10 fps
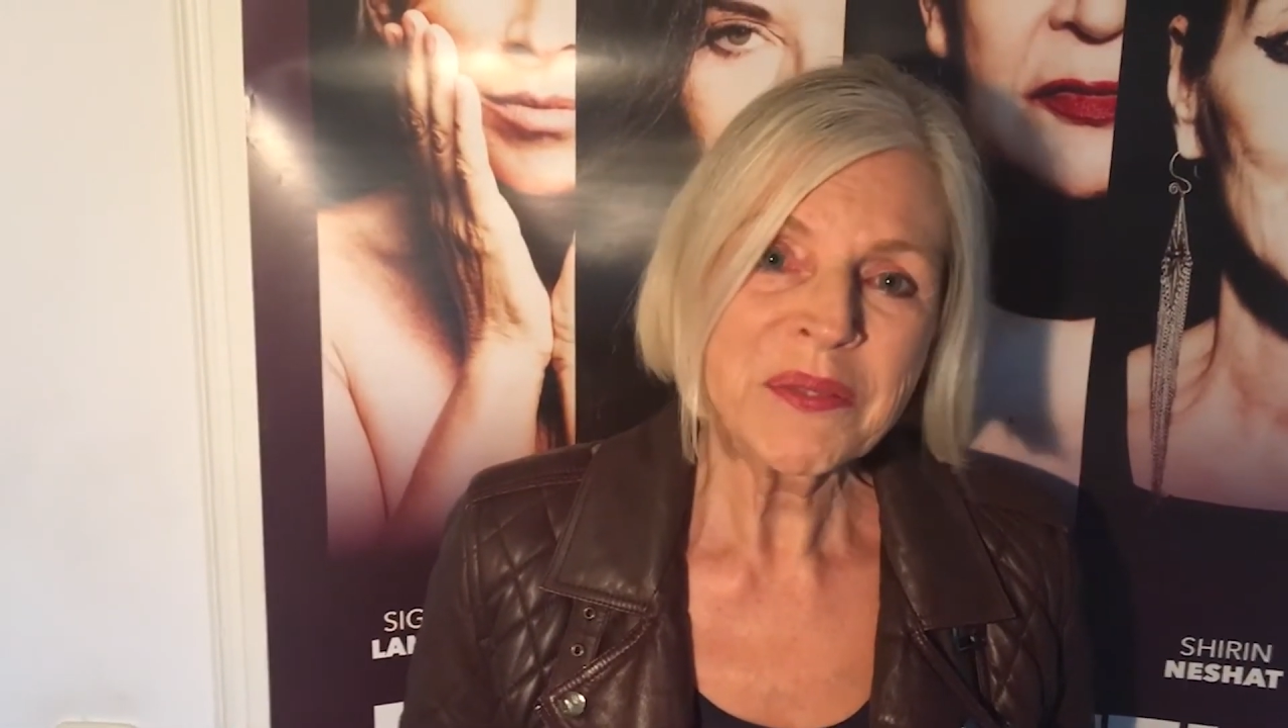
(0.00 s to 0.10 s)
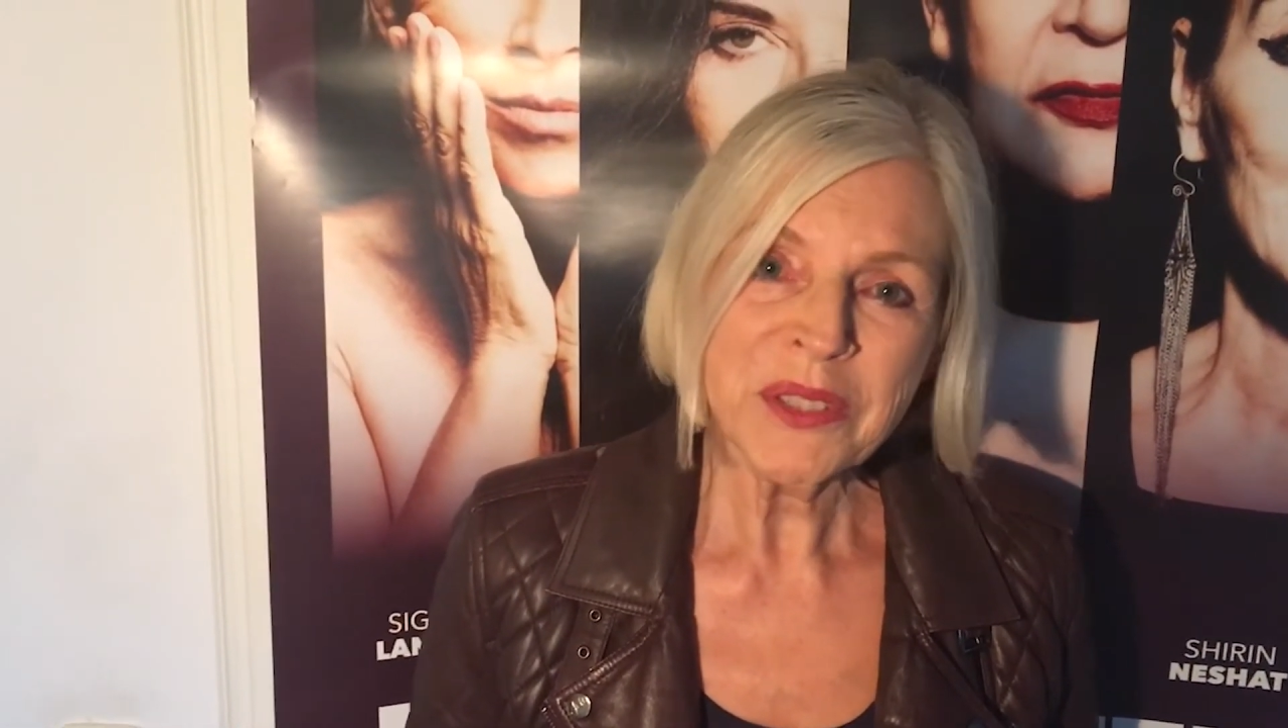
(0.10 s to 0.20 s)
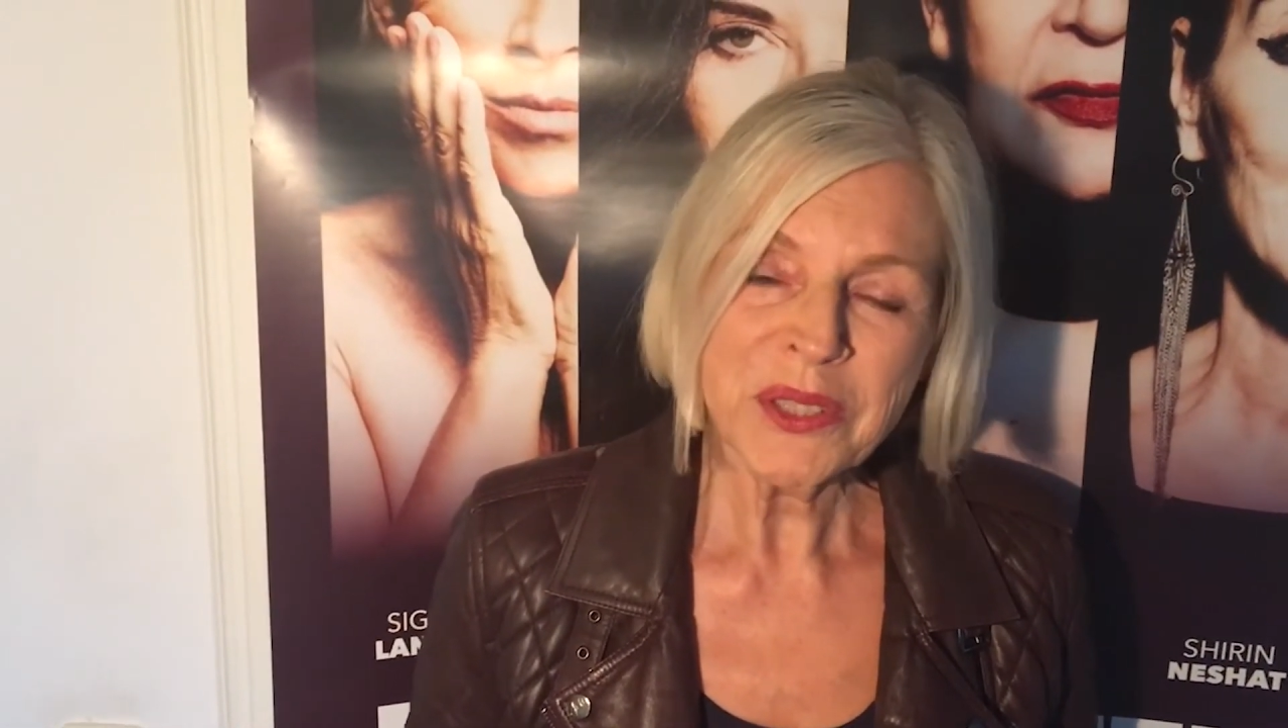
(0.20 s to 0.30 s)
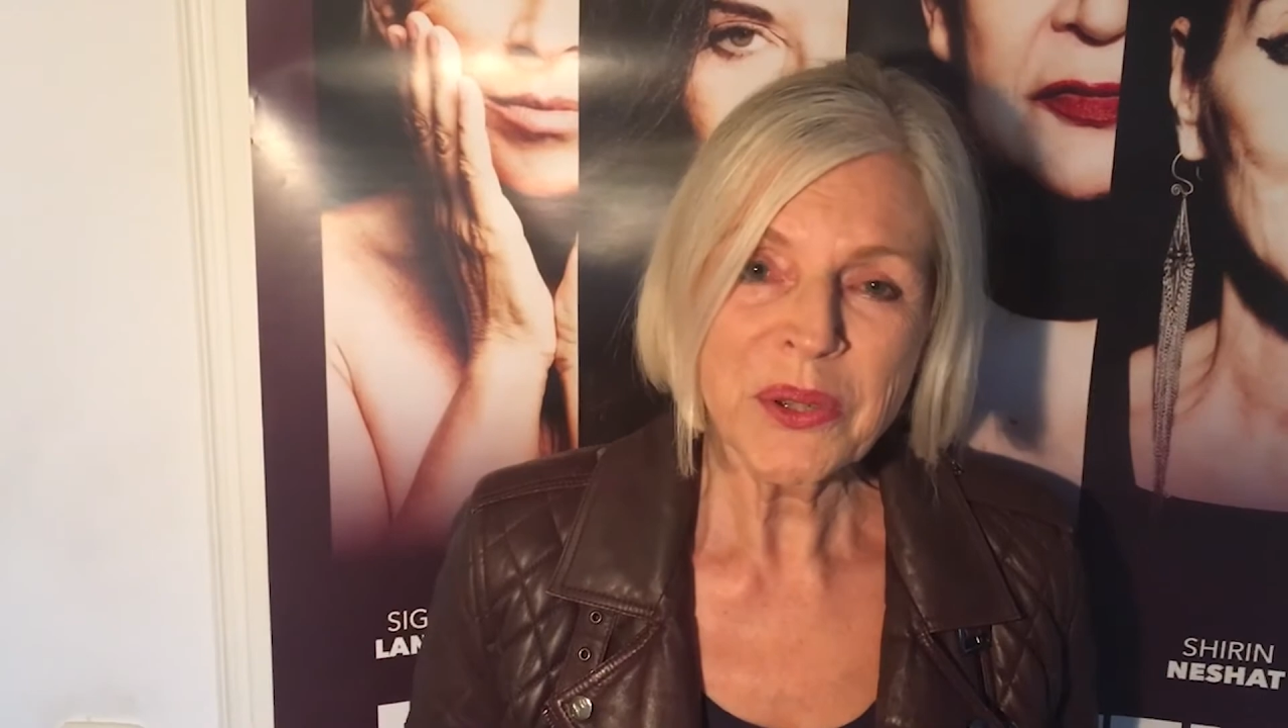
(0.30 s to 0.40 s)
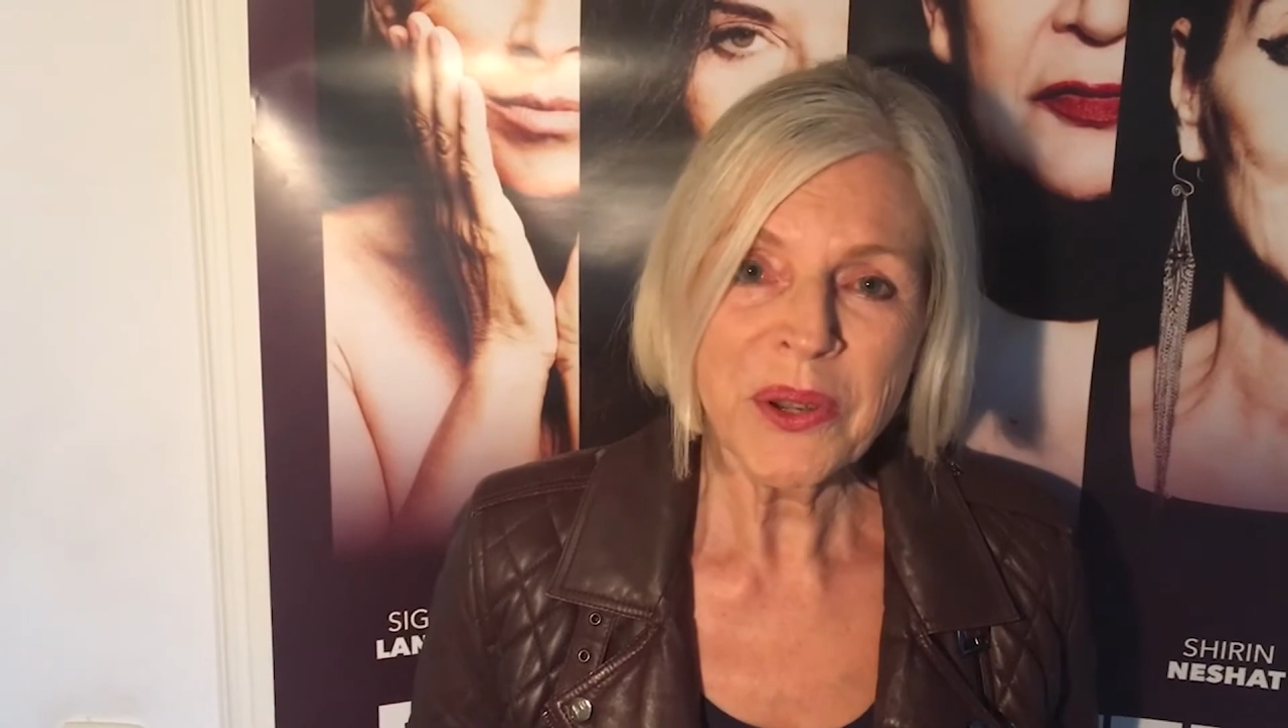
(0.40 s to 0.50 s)

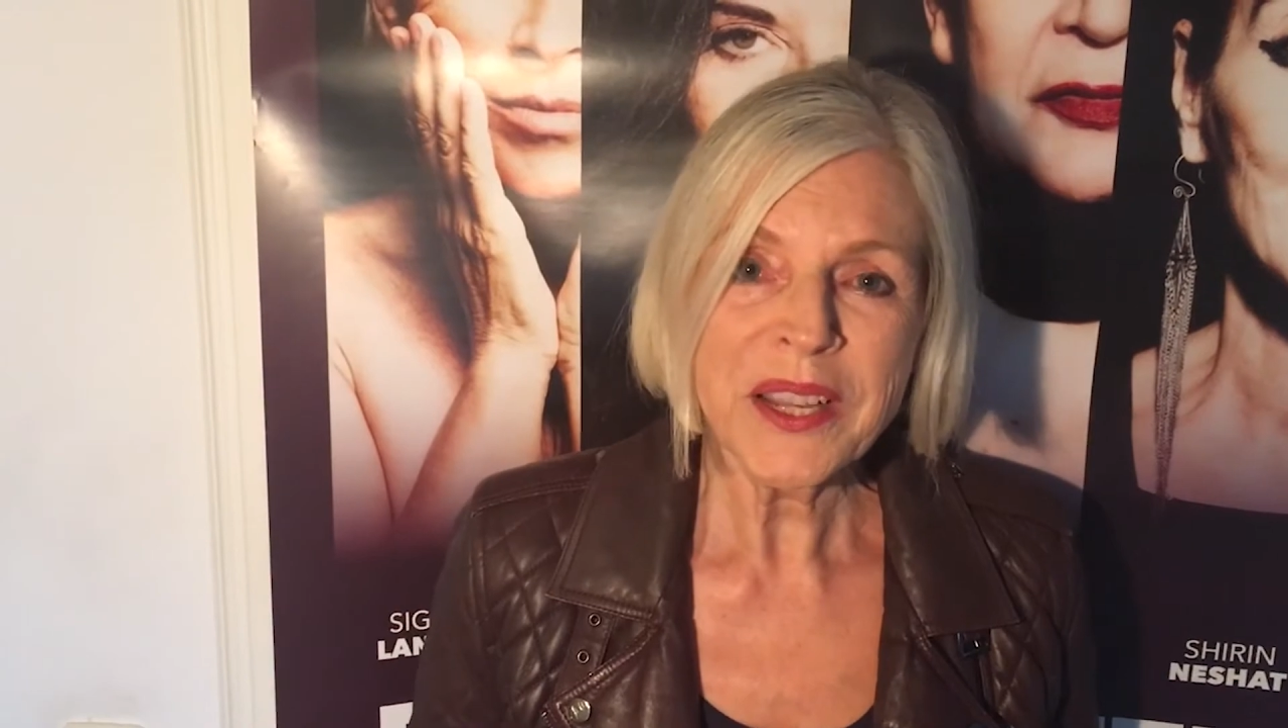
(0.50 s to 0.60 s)
with her,